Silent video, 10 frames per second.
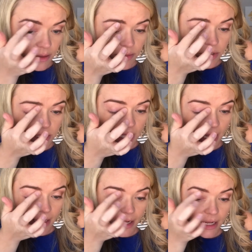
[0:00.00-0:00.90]
I'm just
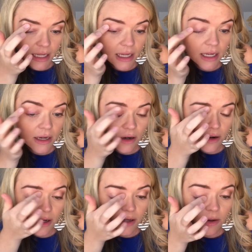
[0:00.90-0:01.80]
highlighting
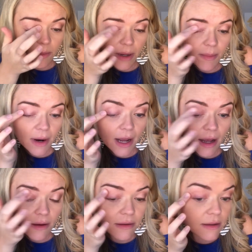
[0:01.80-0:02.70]
here under my brow.